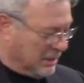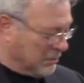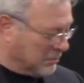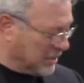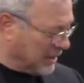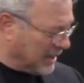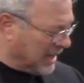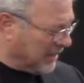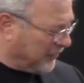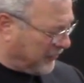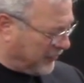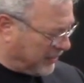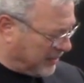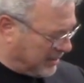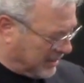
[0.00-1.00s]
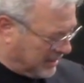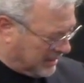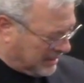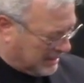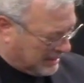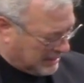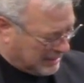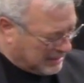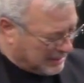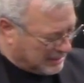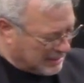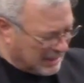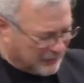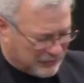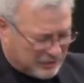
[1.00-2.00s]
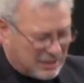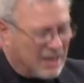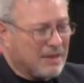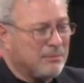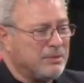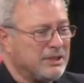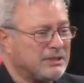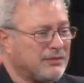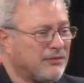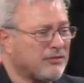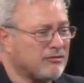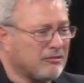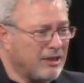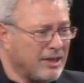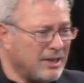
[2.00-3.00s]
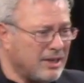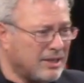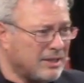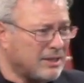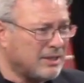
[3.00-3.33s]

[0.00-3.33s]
But life is like a piece of thread,